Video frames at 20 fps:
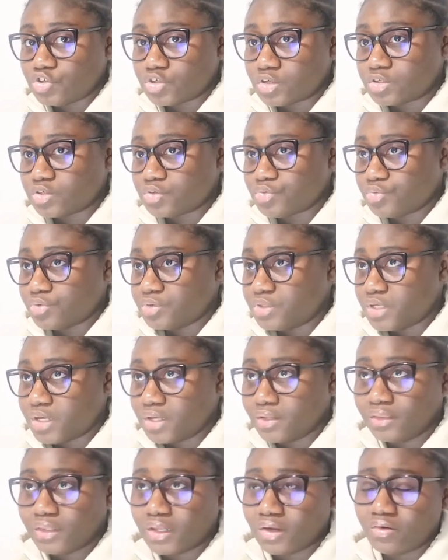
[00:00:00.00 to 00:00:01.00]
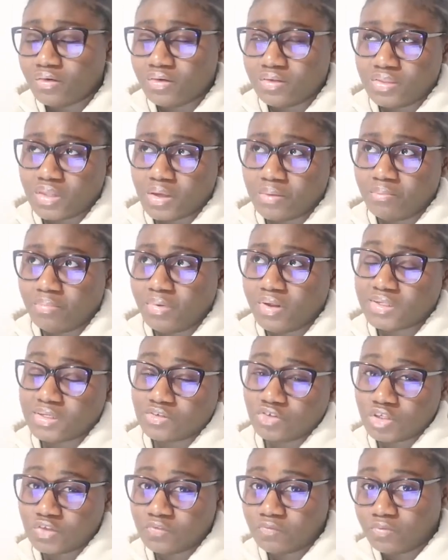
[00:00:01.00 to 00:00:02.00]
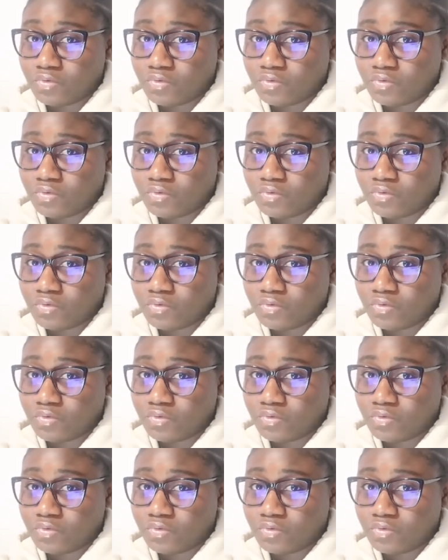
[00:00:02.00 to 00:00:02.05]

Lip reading: Just go there, download the templates and just